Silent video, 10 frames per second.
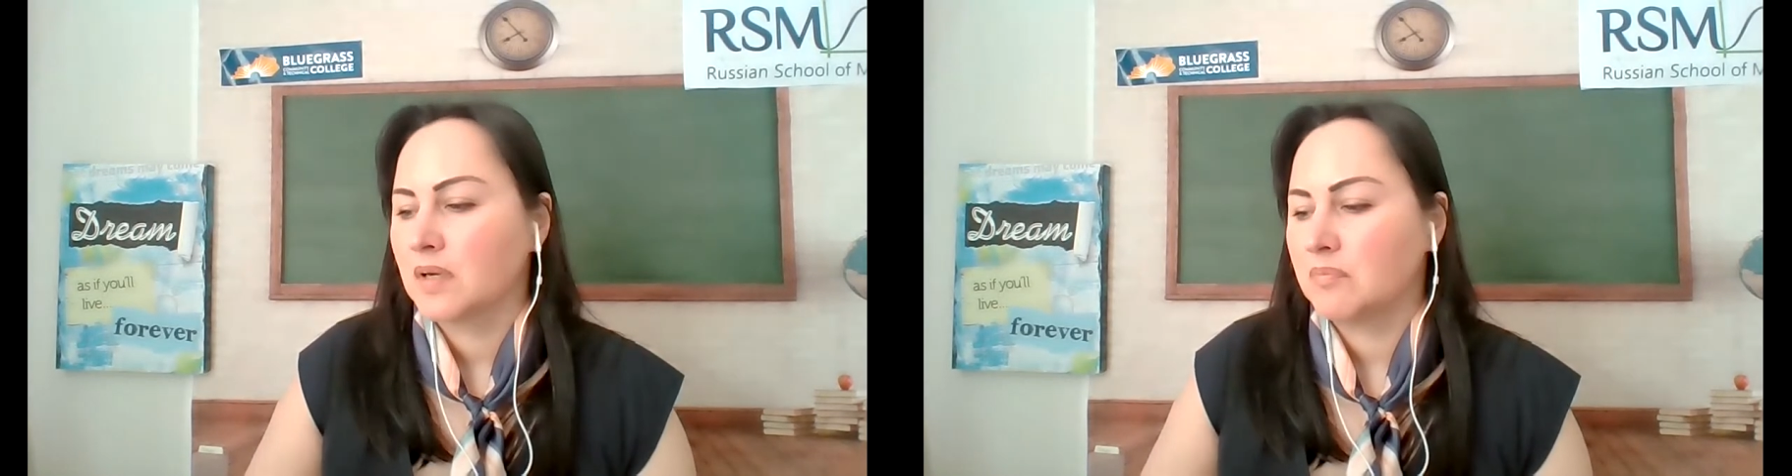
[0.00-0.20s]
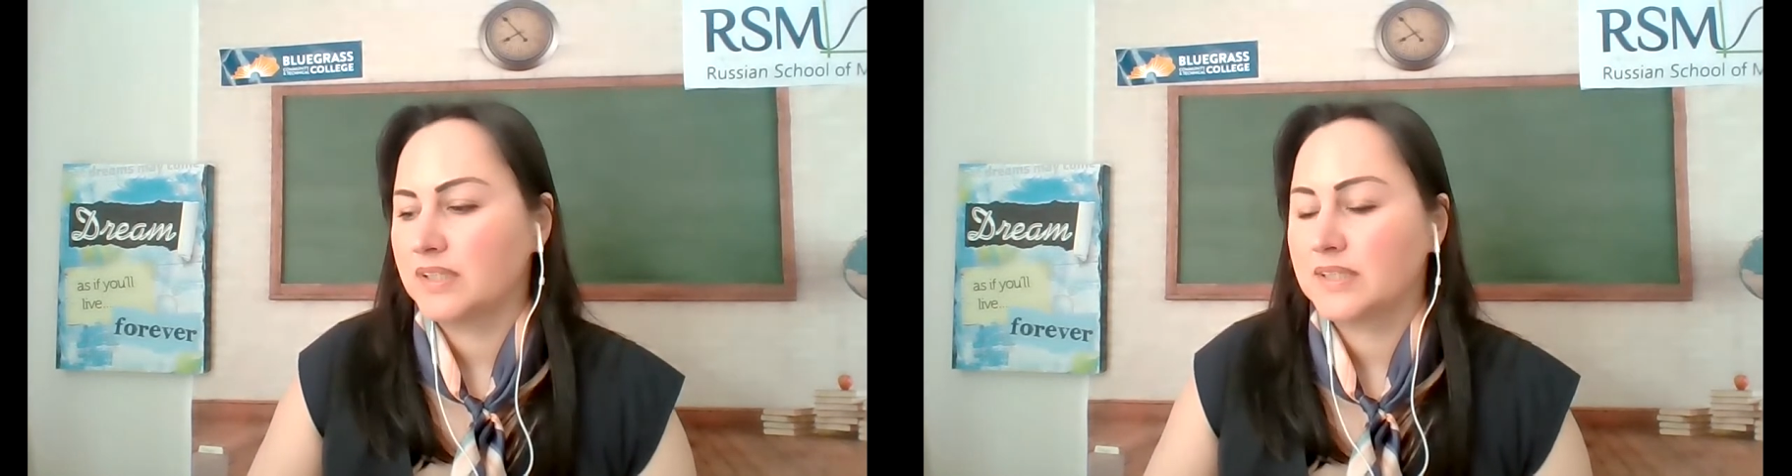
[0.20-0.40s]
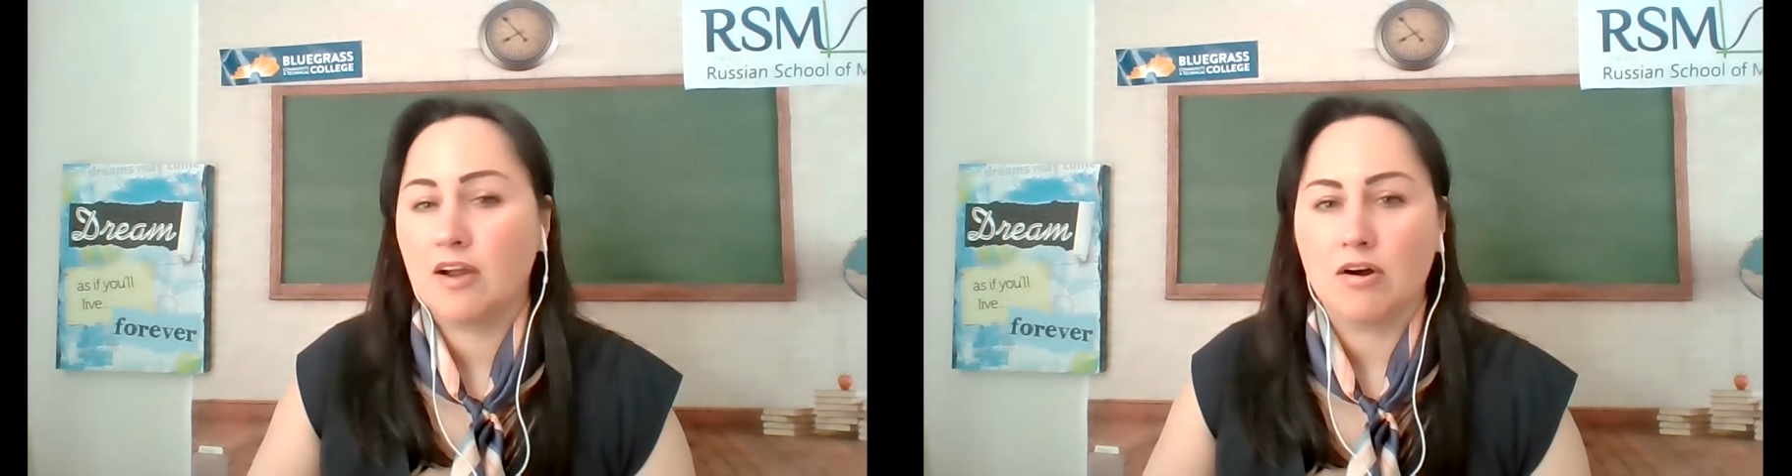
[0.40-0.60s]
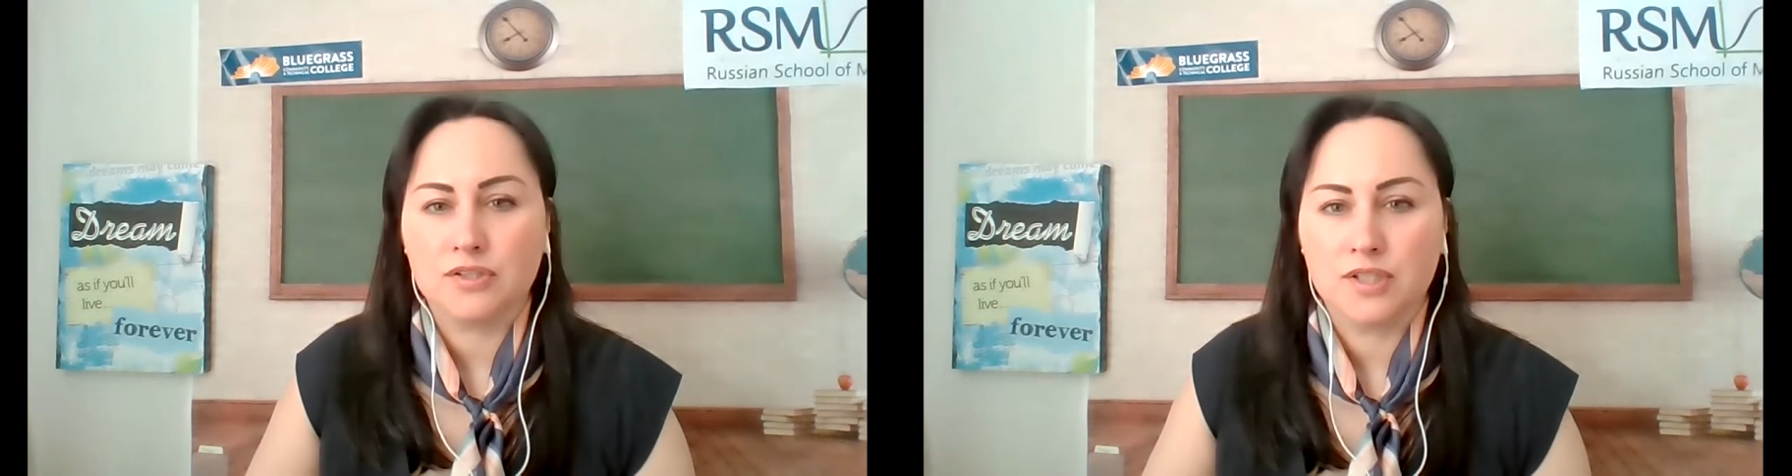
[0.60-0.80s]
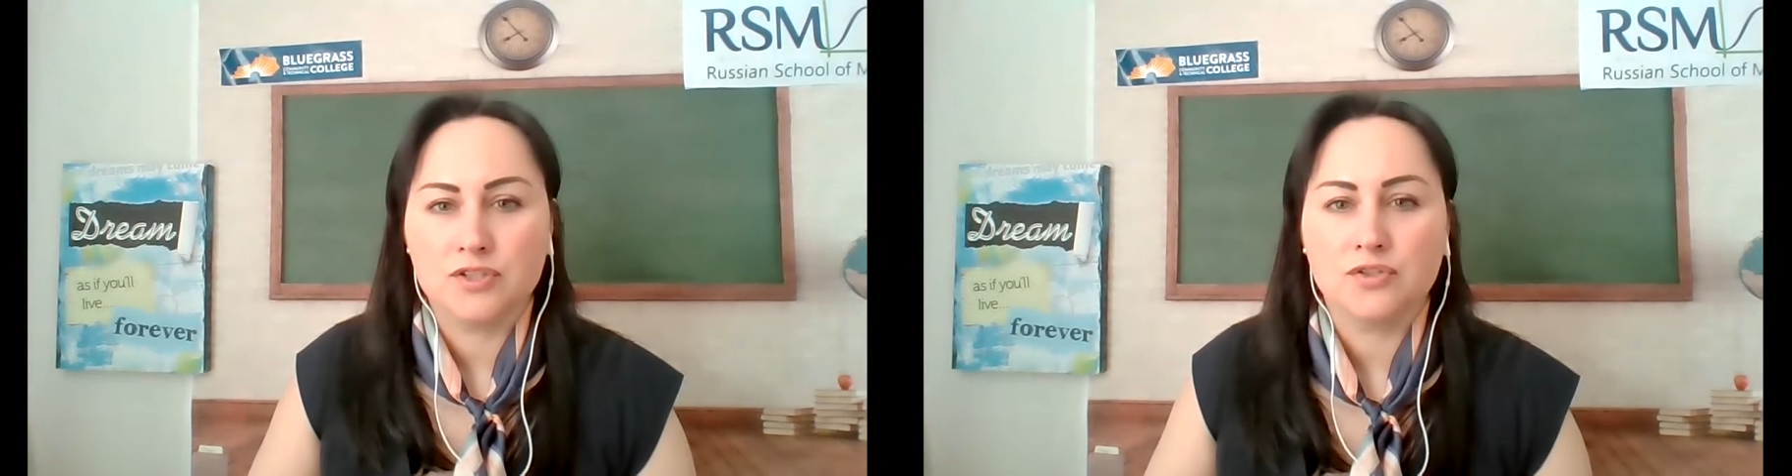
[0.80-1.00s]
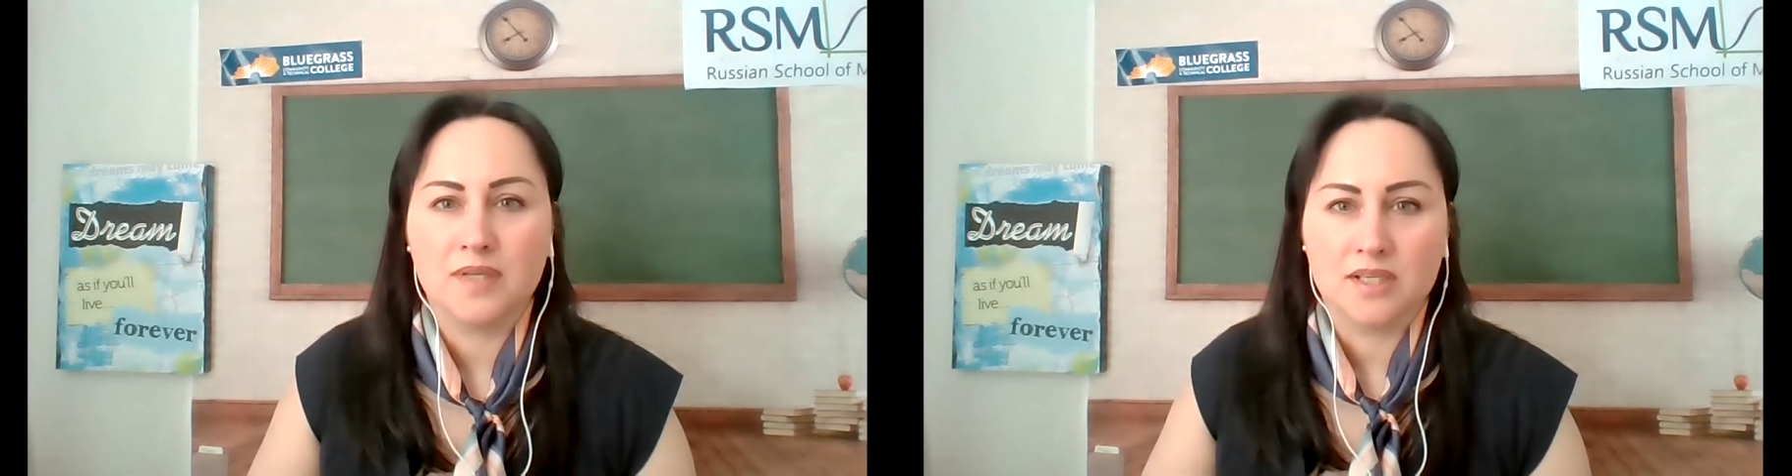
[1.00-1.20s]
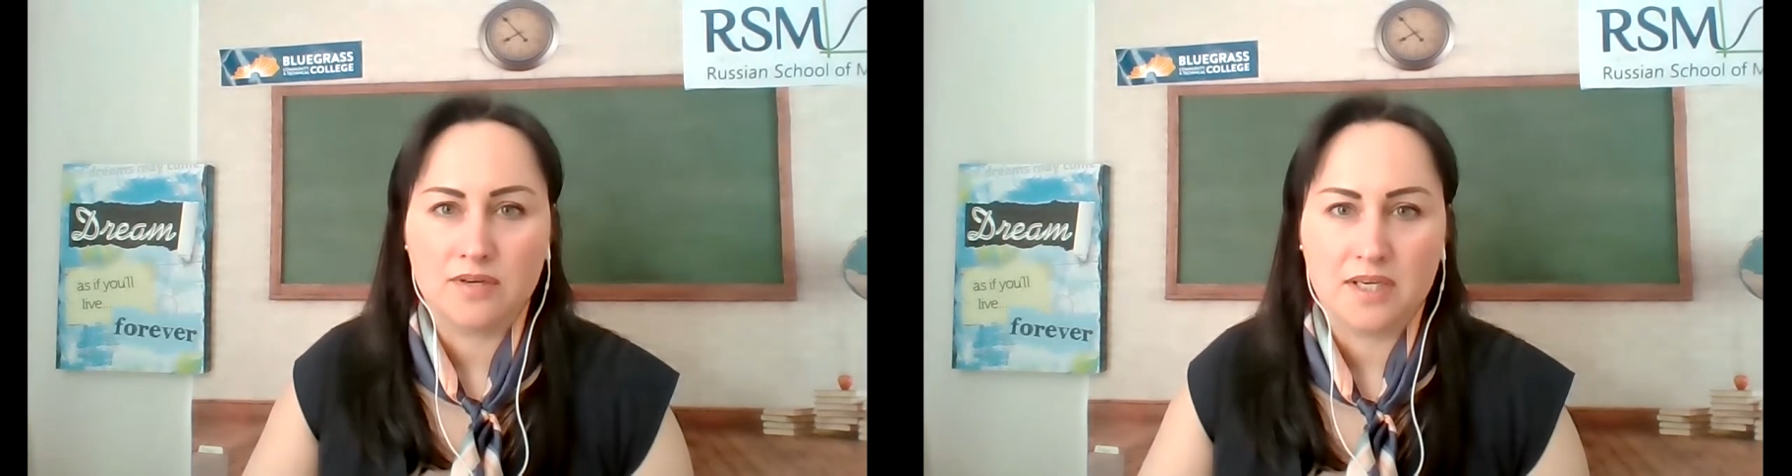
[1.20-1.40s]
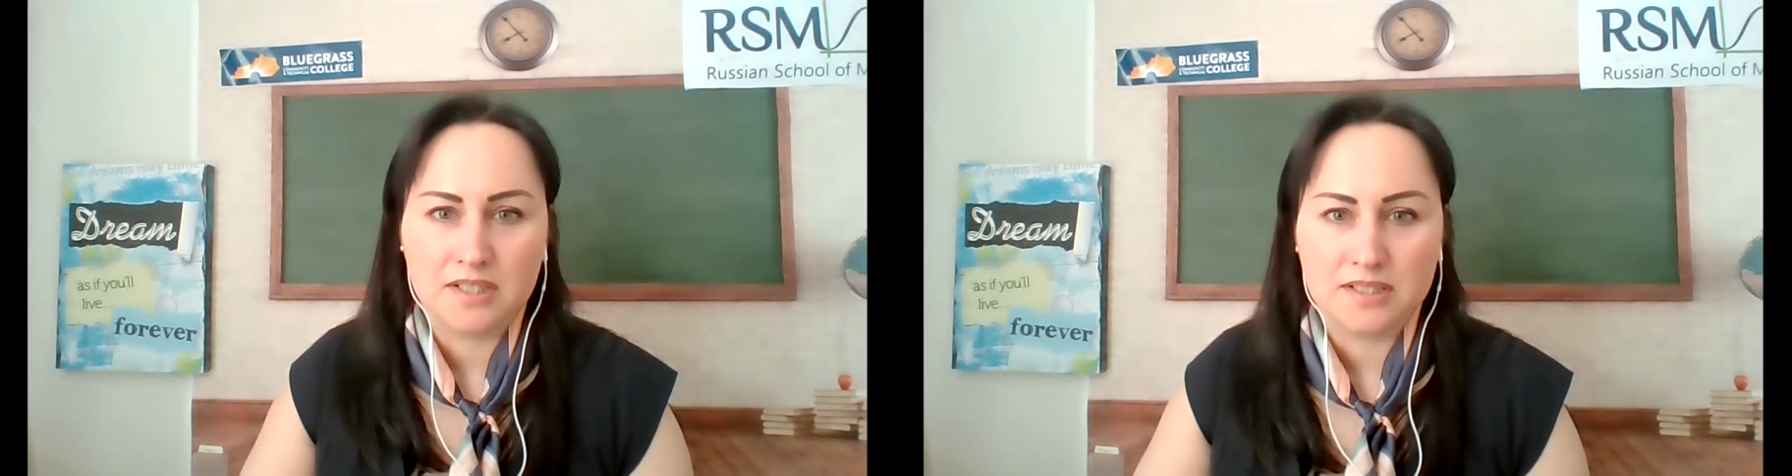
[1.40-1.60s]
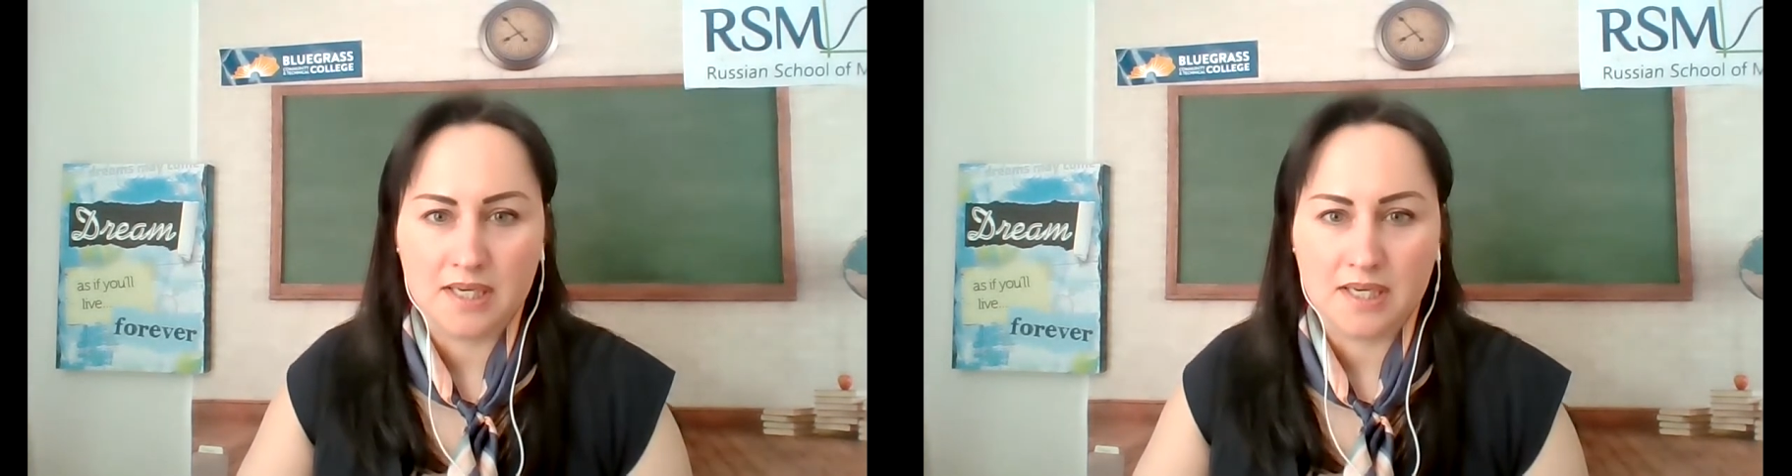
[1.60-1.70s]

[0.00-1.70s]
but they do make great